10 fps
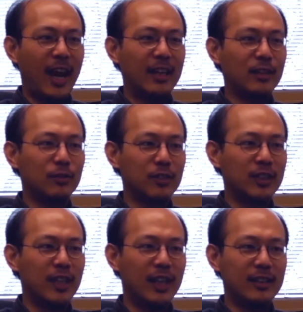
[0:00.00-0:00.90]
kind of
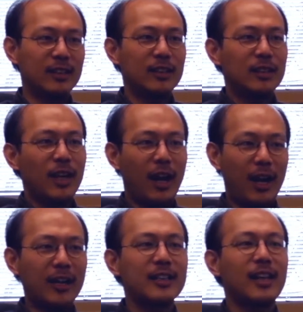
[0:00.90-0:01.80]
get,
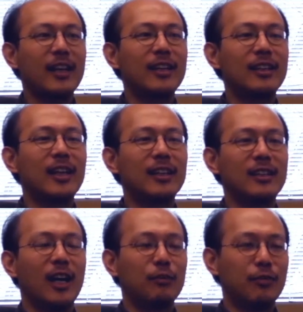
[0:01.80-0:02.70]
at least I can get
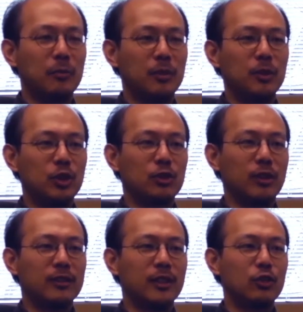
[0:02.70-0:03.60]
enough from a machine
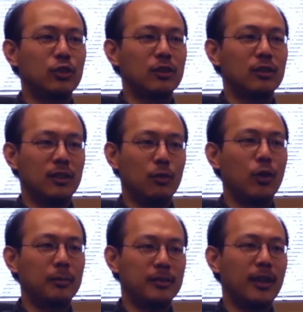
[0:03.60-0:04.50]
translation
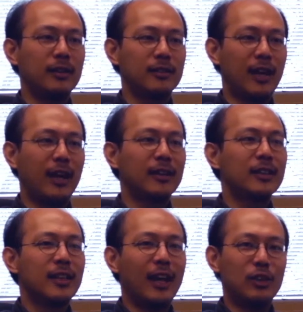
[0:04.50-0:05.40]
website that
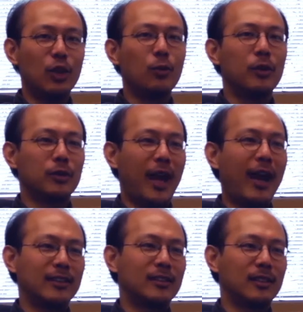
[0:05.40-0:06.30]
I know whether to
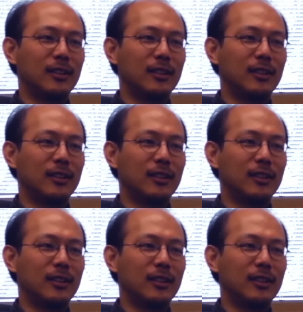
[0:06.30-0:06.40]
ask